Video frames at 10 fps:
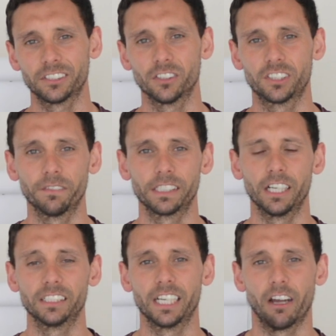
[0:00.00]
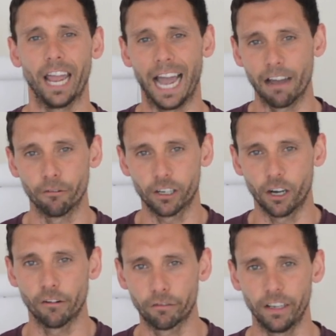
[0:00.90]
it's not something that I'd say I have a
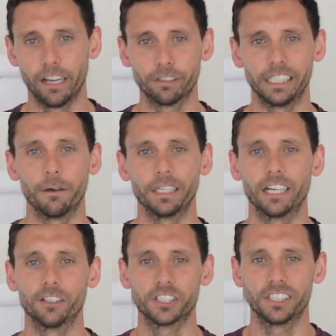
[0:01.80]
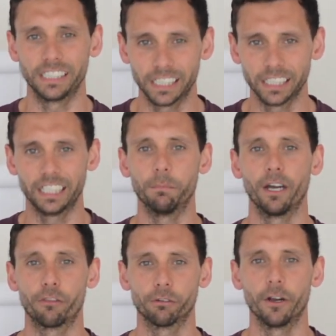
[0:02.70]
cough. Every now and then I just need to clear
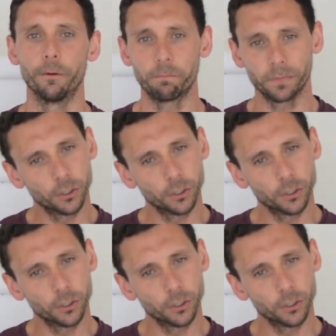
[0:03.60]
my throat.